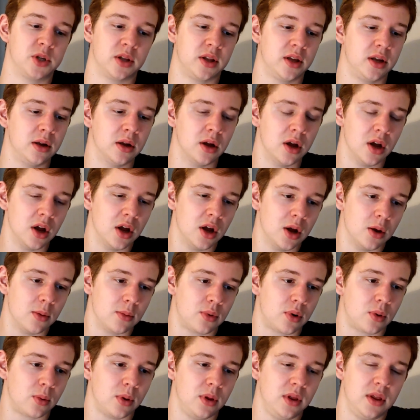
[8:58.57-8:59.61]
I think
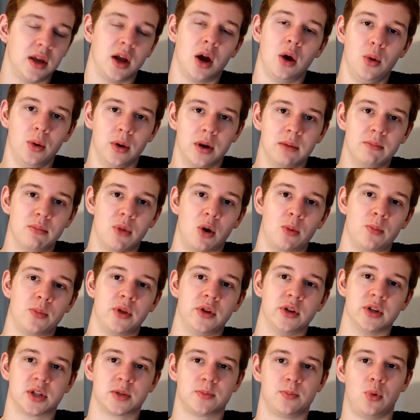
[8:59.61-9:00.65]
probably the only mob
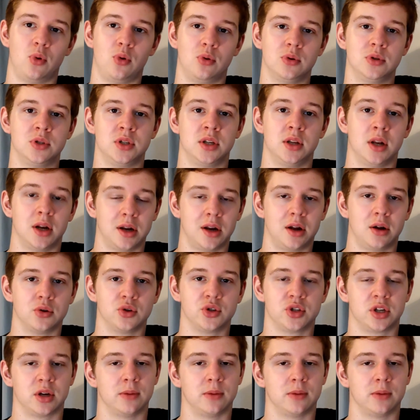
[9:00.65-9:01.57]
that spawns in a large